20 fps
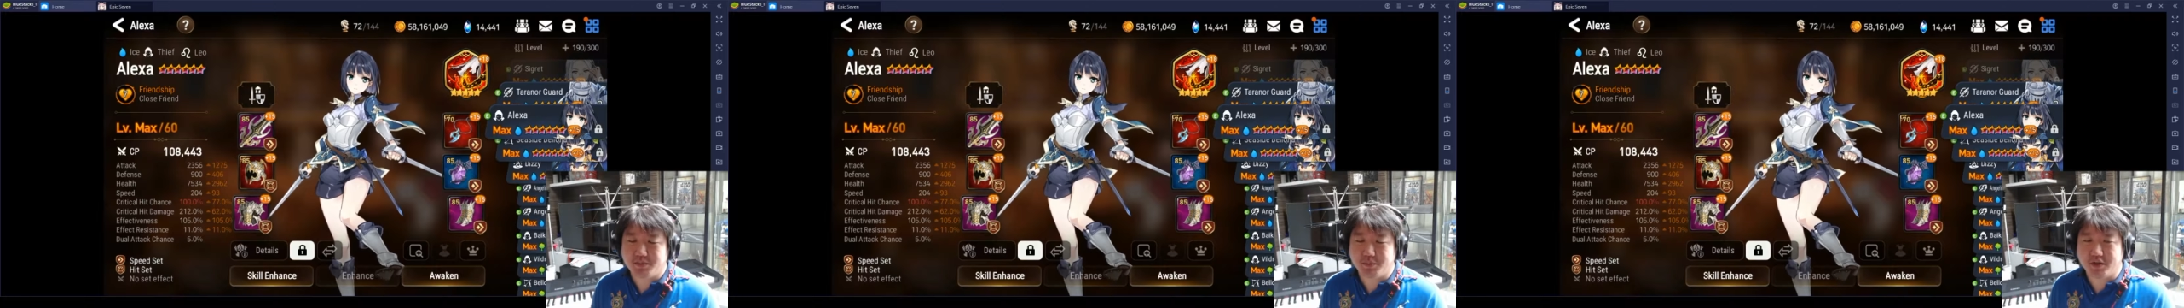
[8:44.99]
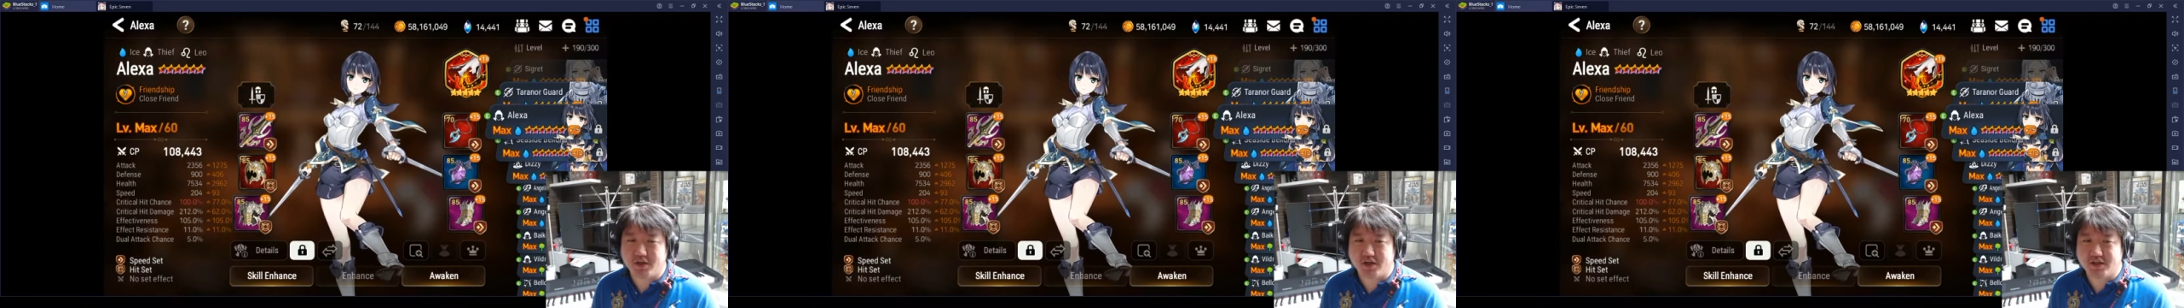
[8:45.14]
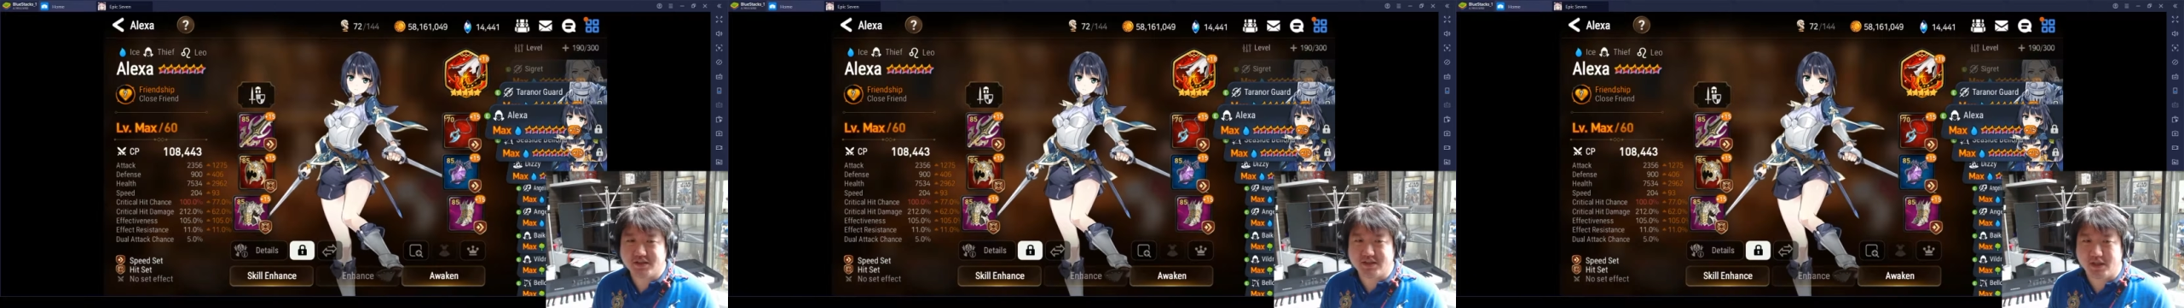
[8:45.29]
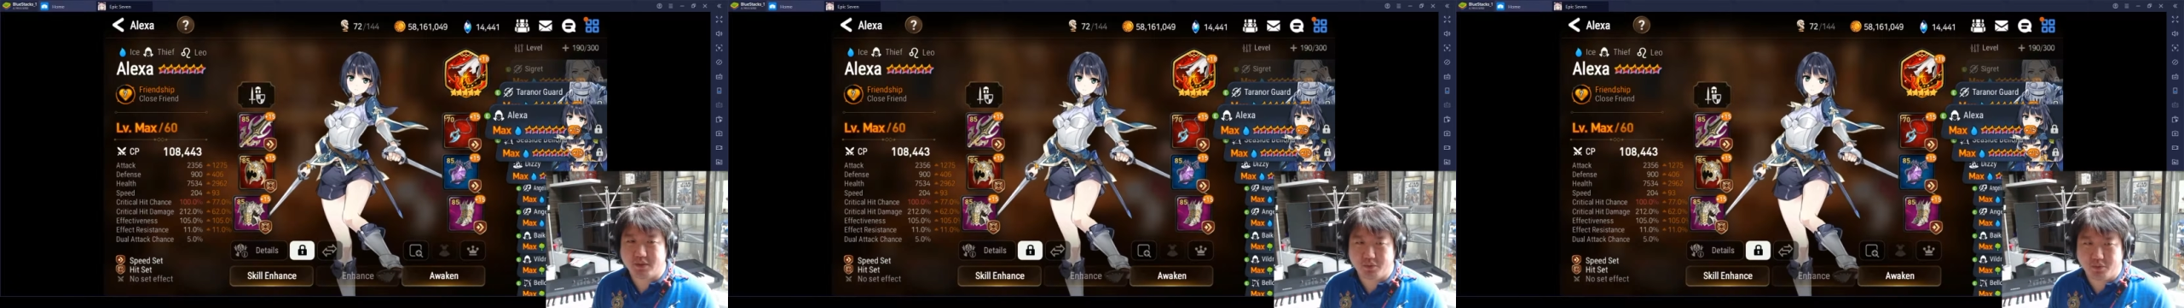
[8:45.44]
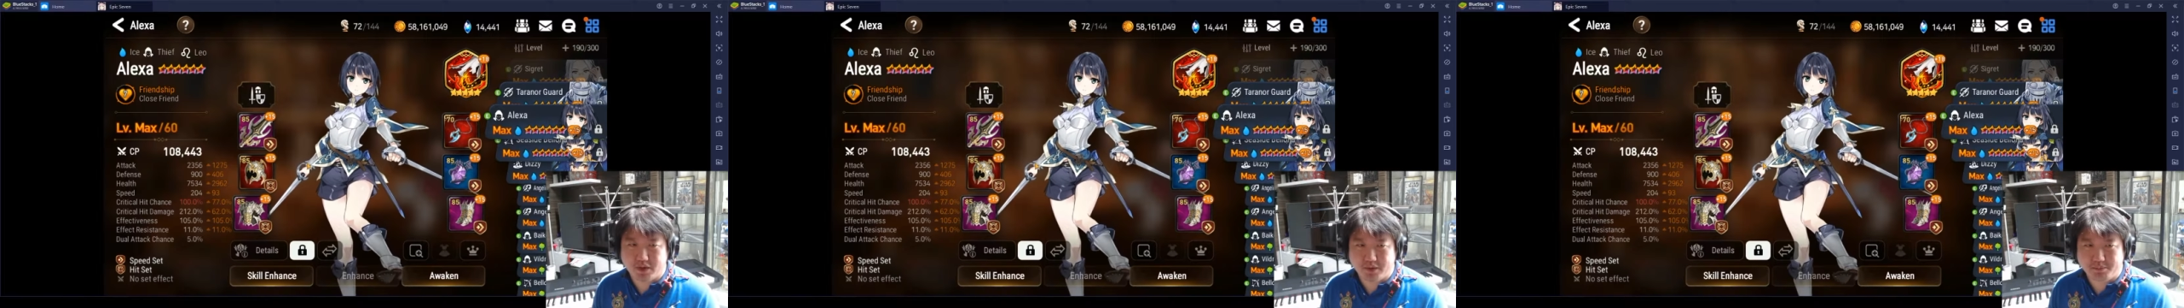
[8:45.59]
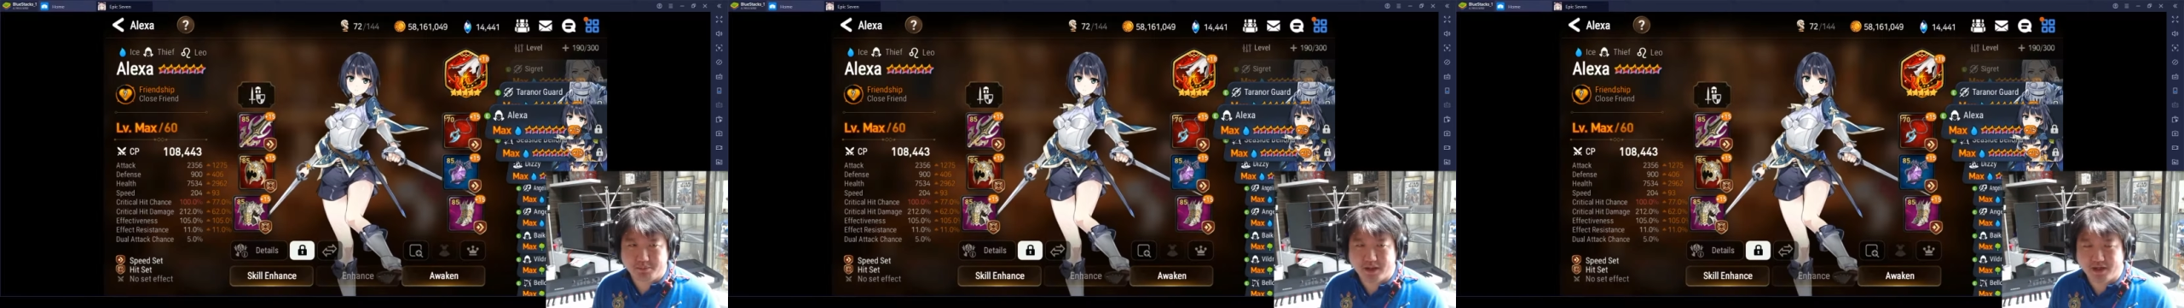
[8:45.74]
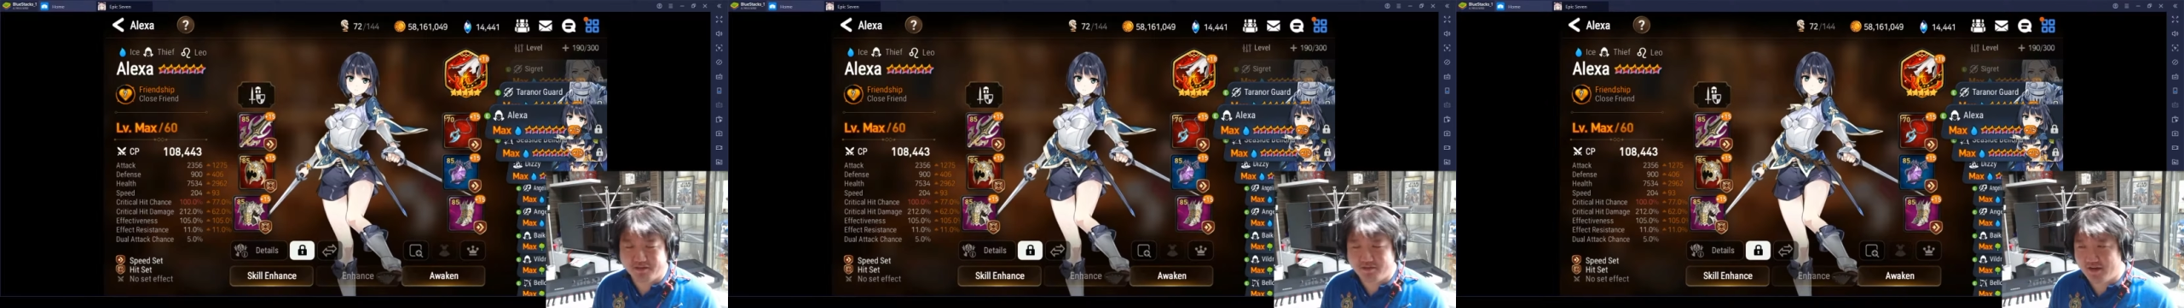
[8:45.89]
because I want
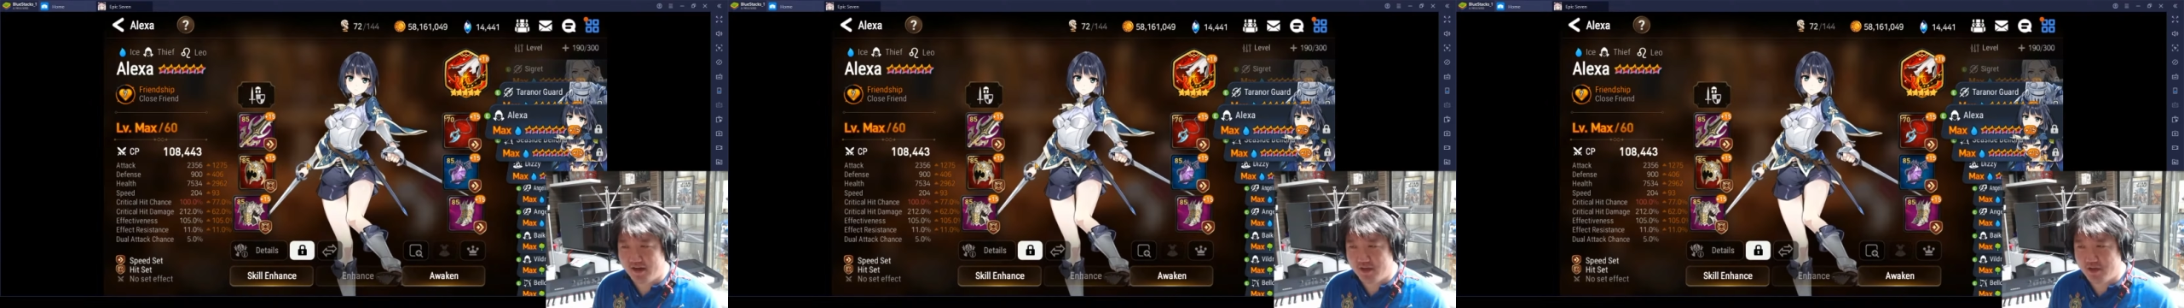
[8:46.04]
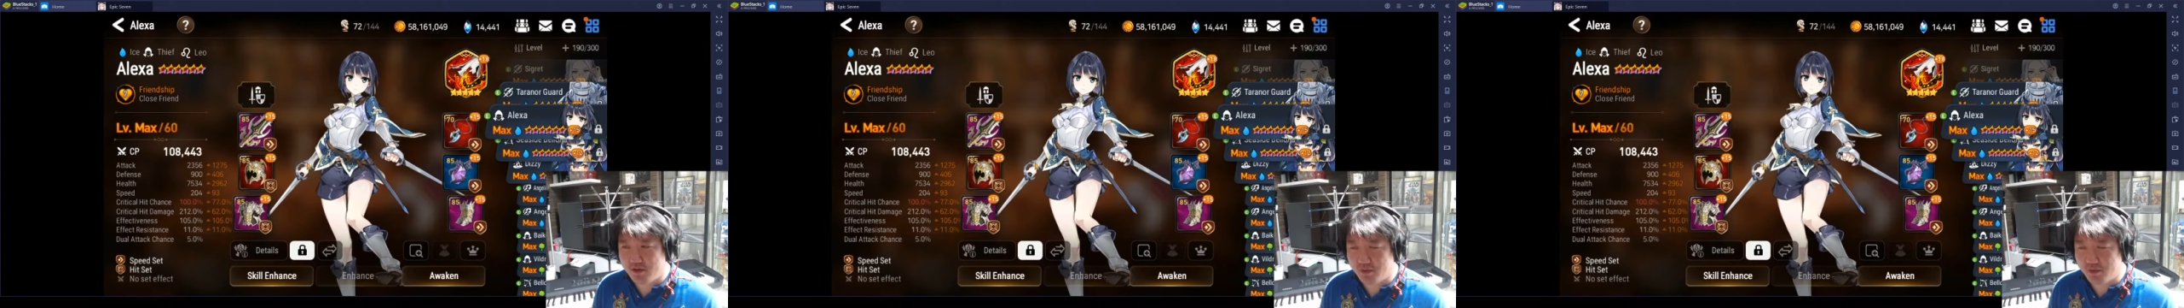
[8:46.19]
my run